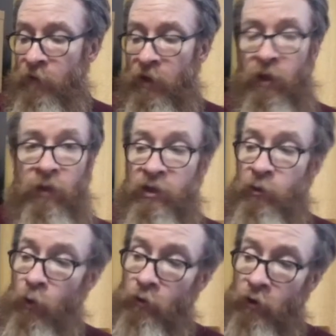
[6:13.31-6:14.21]
This
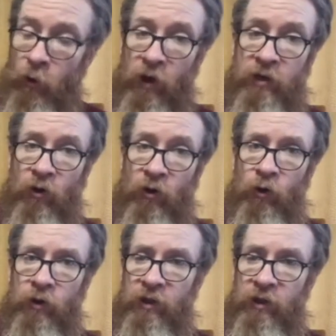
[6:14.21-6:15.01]
one requires all